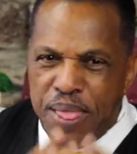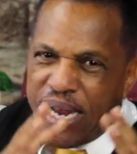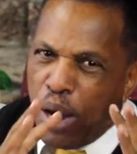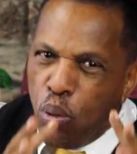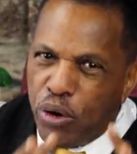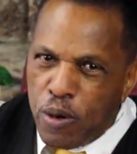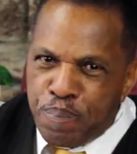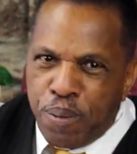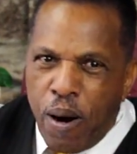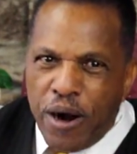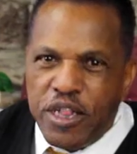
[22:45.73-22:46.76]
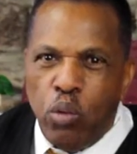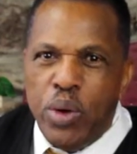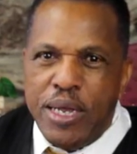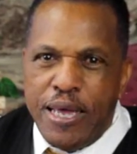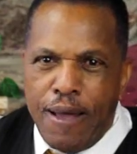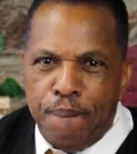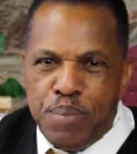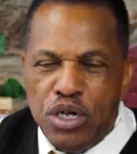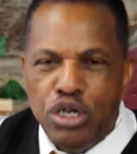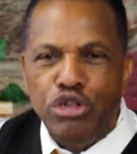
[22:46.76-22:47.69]
And I want to partner with him
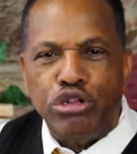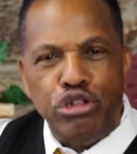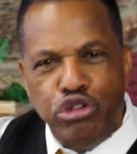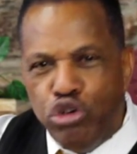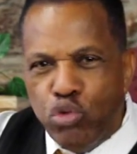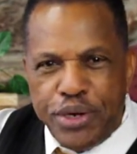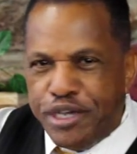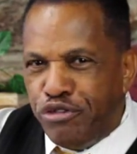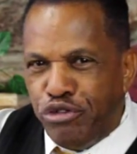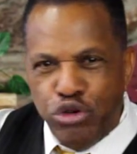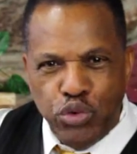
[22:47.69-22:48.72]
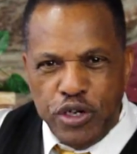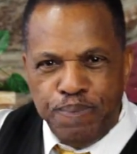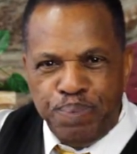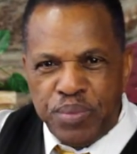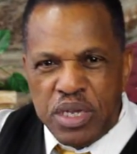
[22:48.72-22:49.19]
to do what he's doing.